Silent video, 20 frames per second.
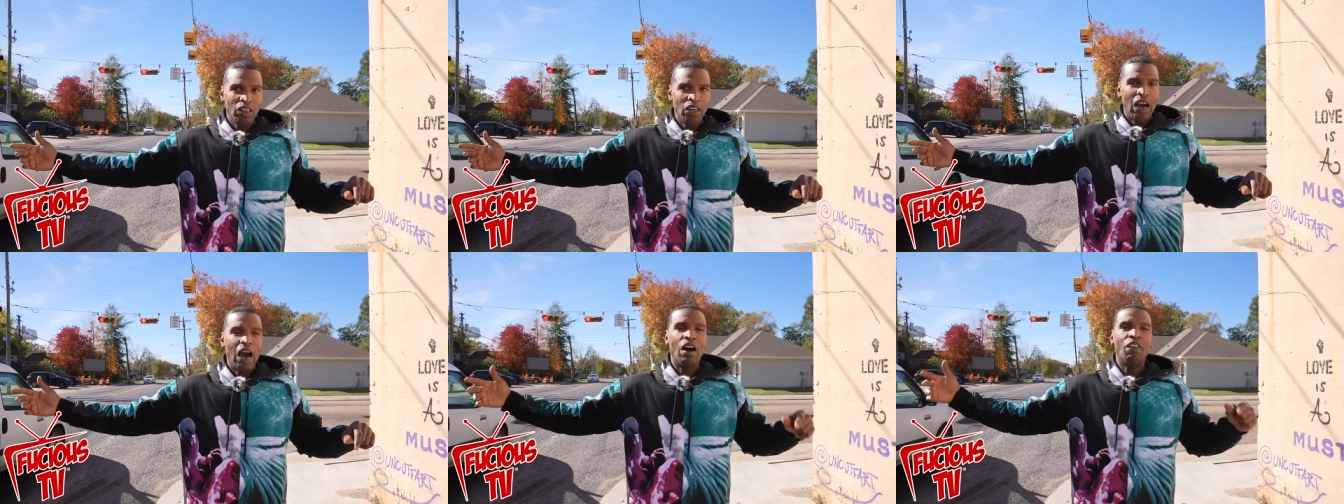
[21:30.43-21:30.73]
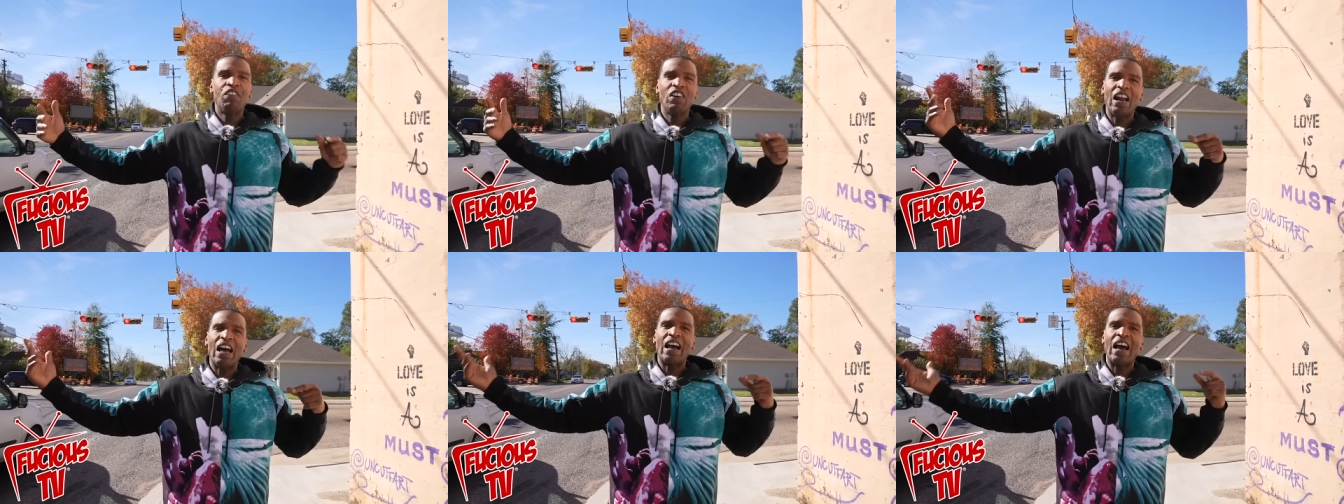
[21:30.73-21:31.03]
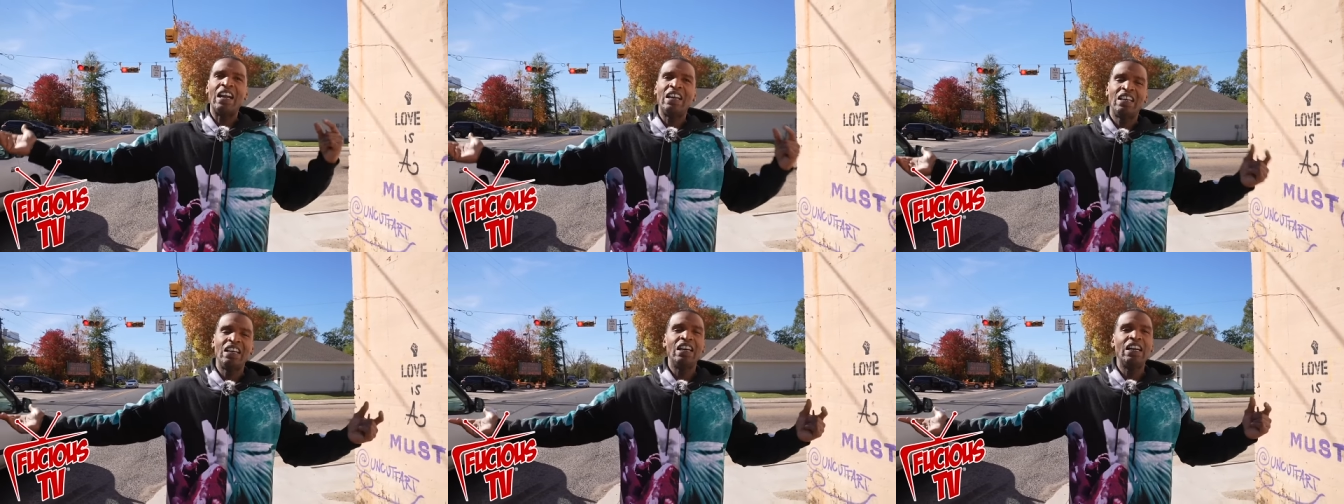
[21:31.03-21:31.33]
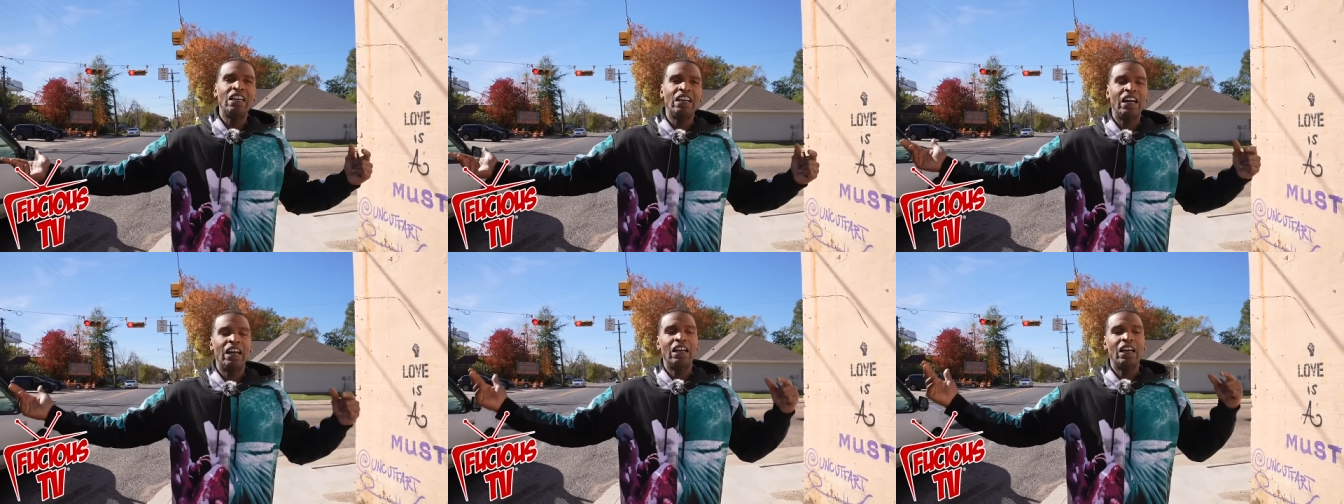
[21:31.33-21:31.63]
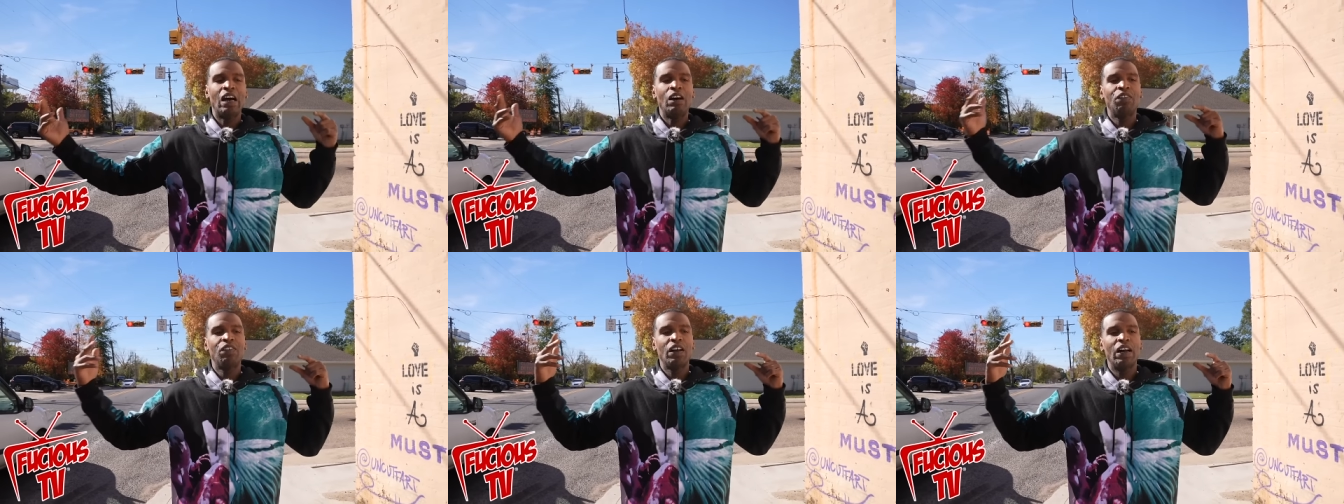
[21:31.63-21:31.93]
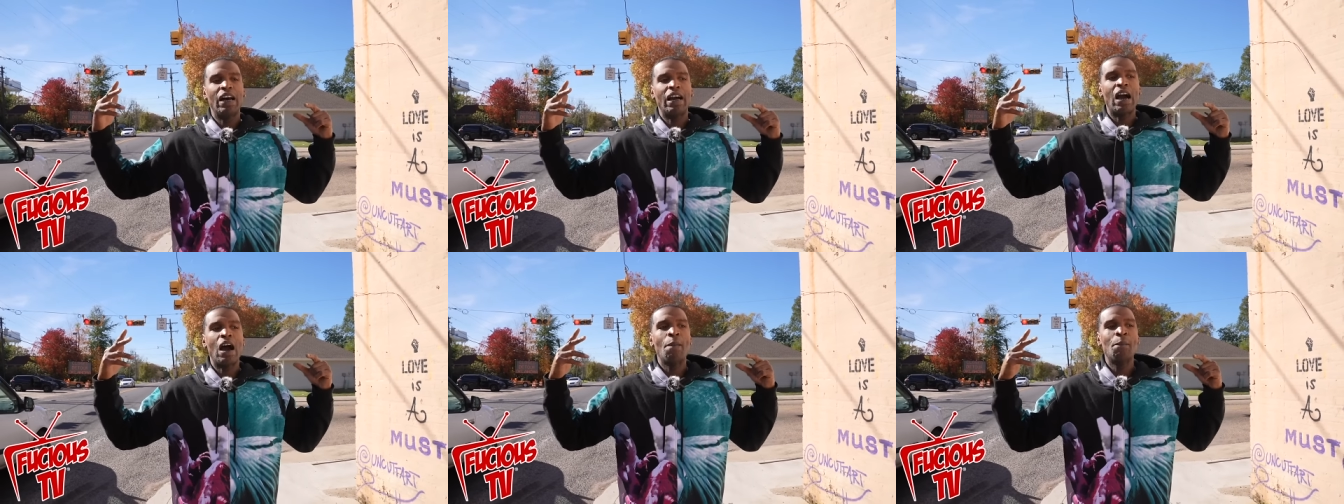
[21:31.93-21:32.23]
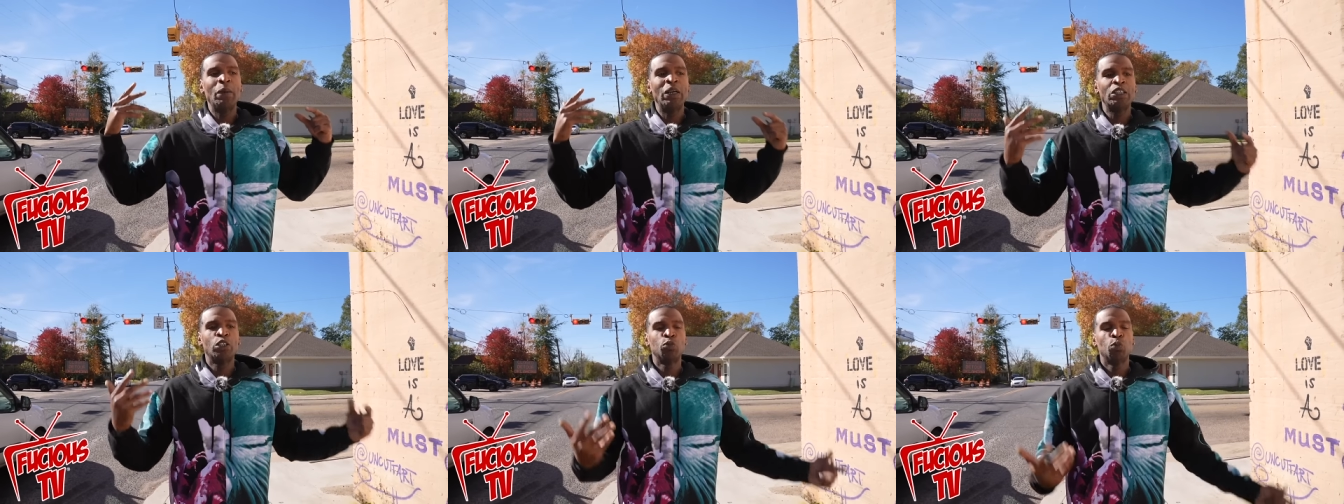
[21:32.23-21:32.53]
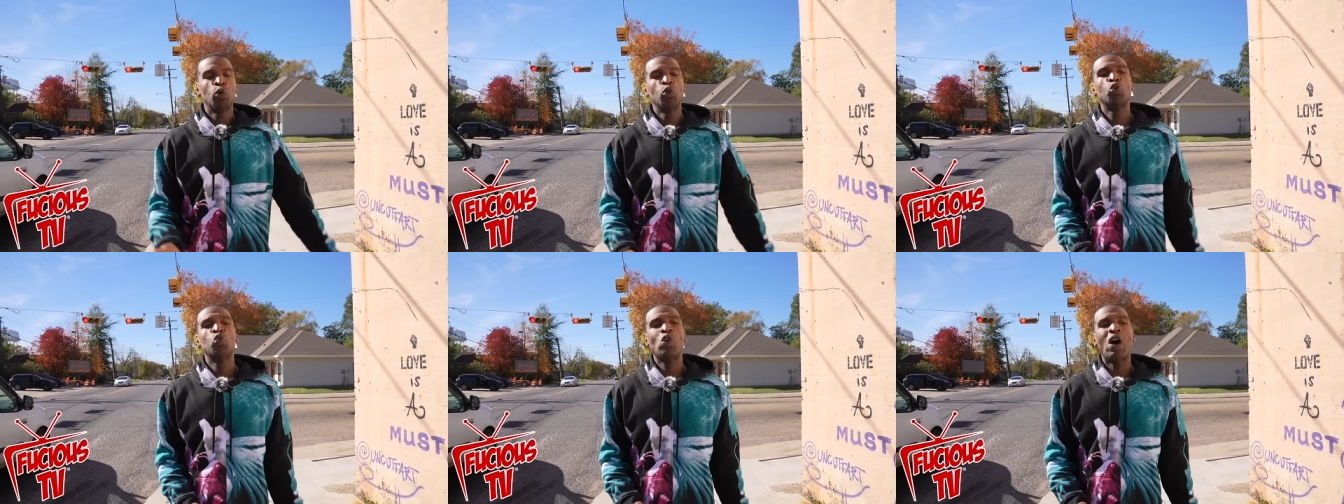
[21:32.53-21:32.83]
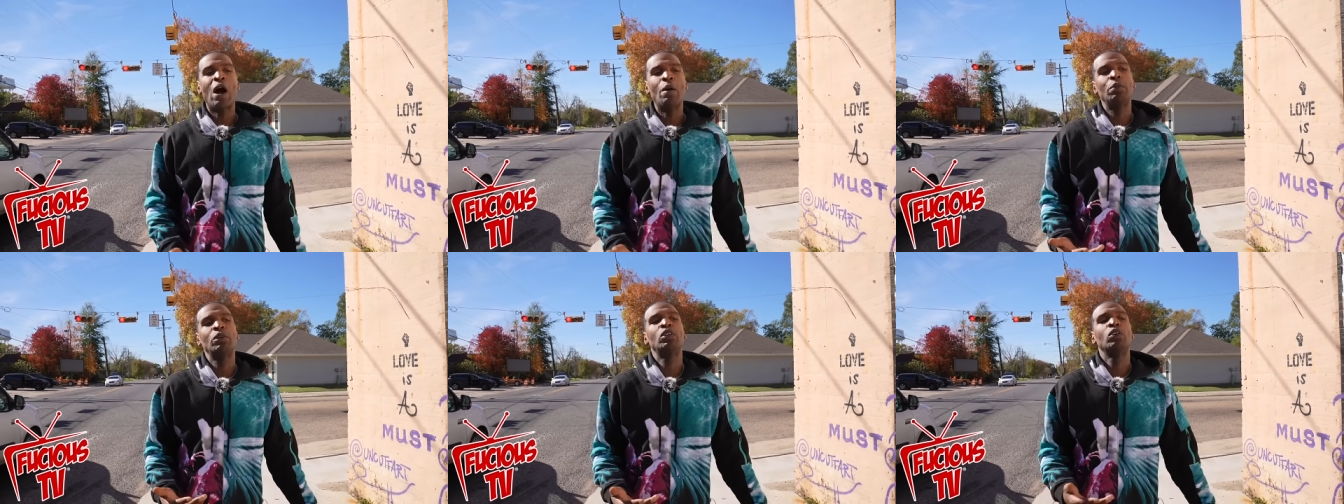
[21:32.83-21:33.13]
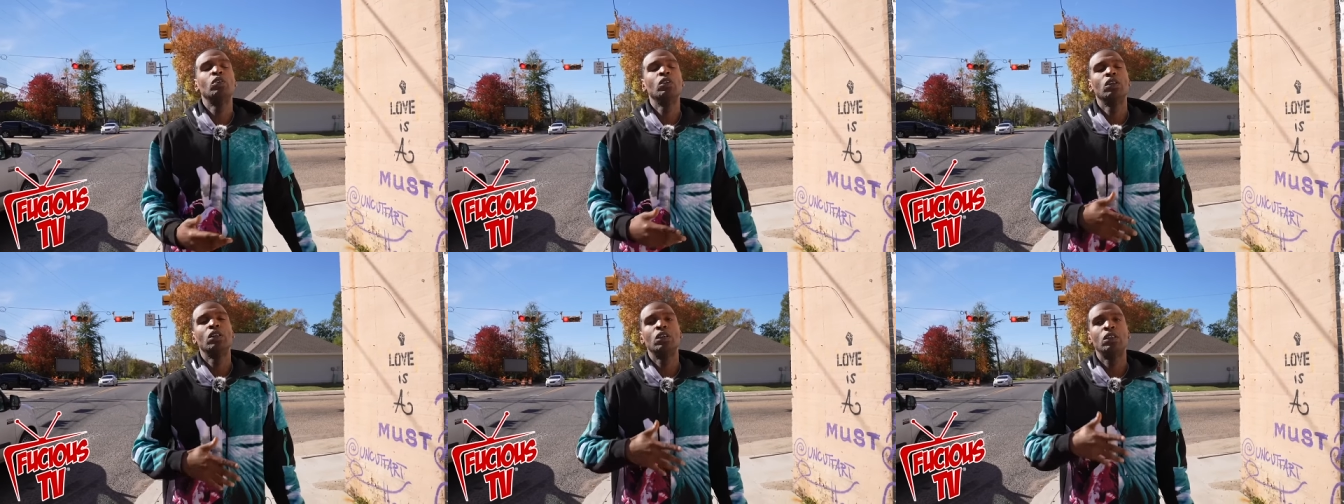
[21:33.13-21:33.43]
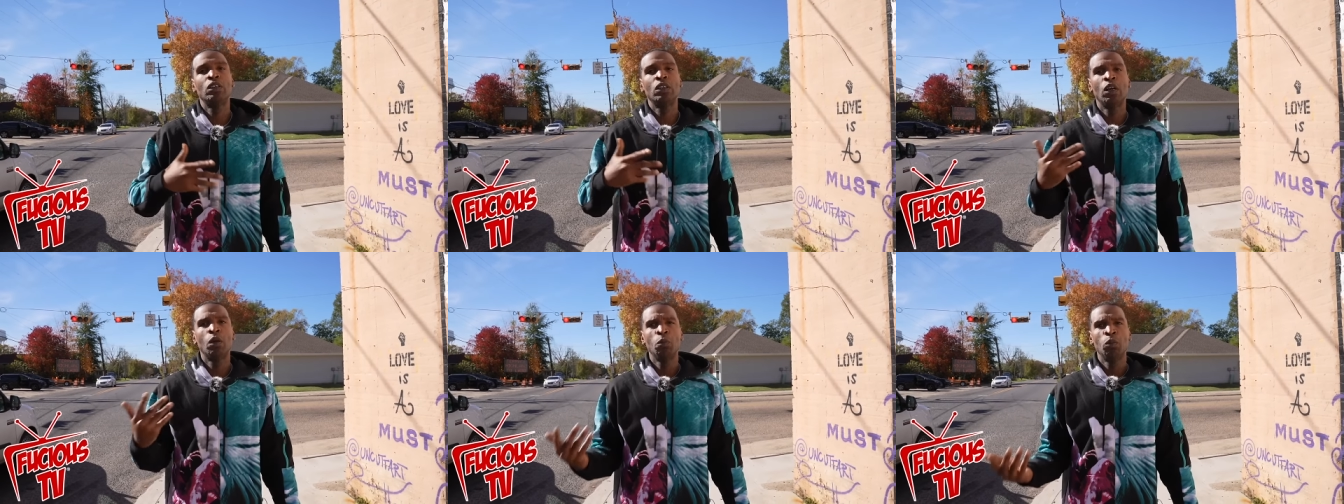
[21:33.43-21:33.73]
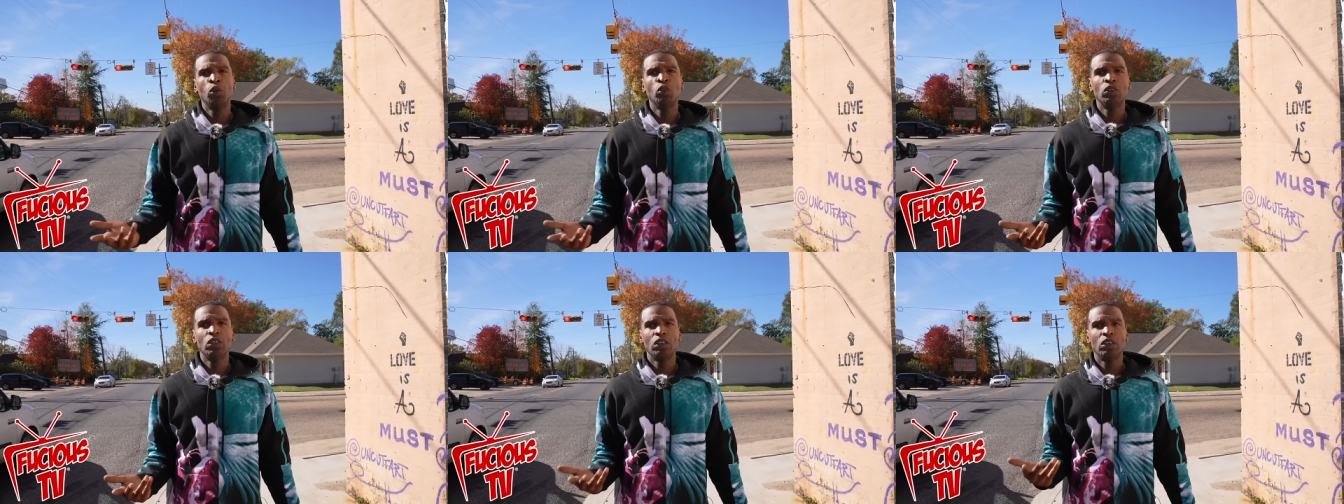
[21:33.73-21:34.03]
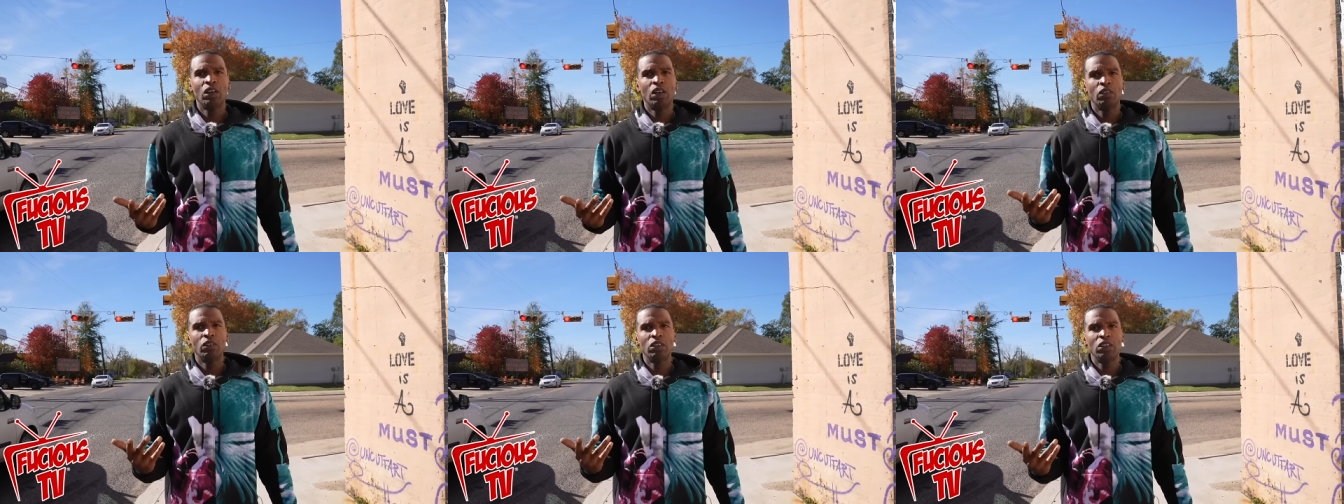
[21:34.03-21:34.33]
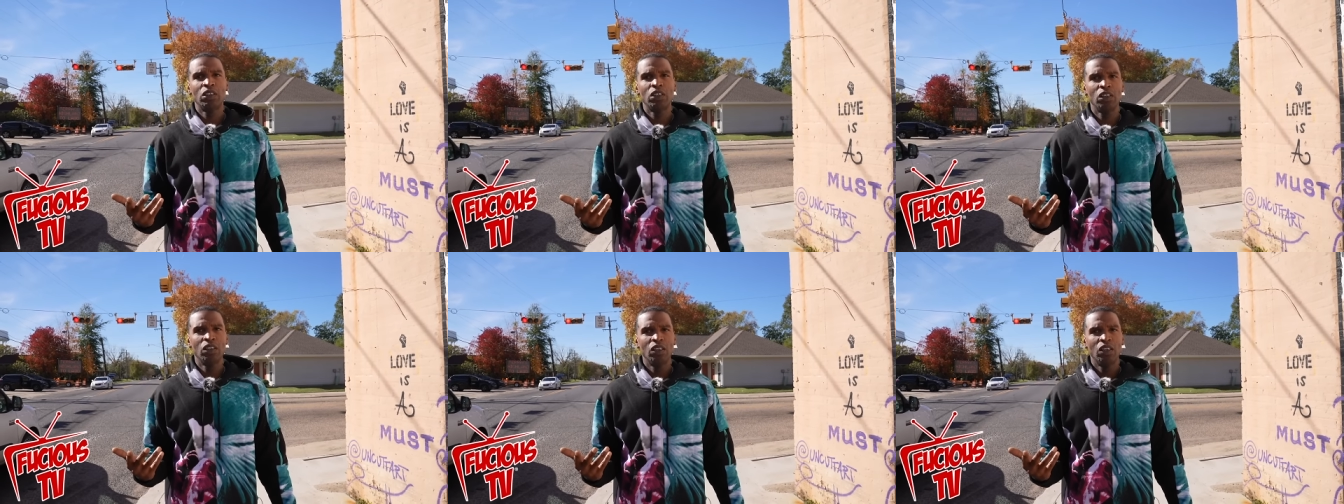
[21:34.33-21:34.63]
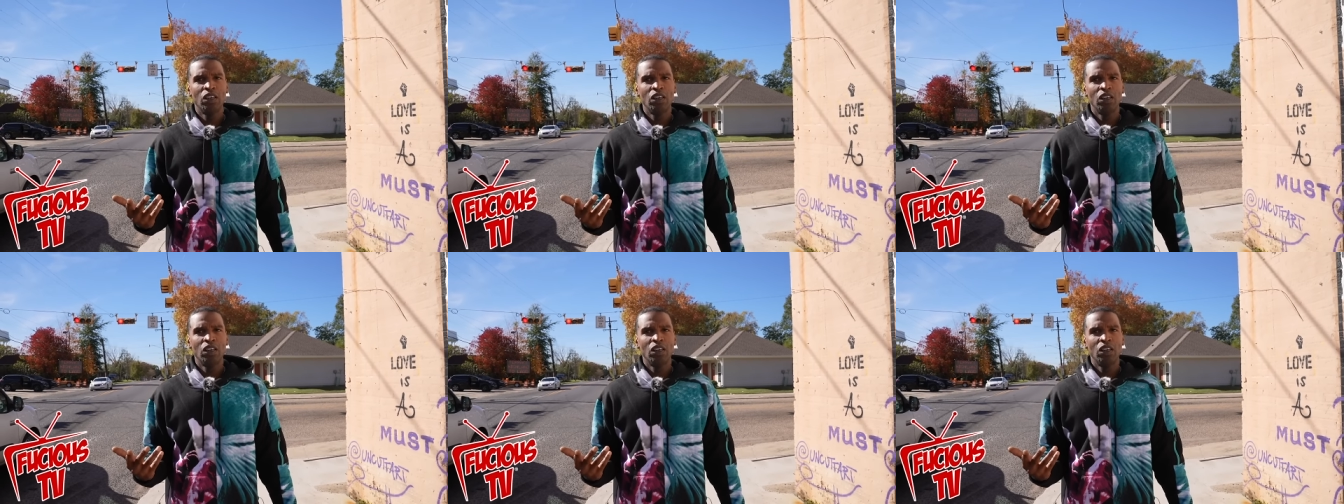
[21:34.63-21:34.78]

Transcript: I feel like I did that, and I feel like I missed buku opportunities to get music done with G.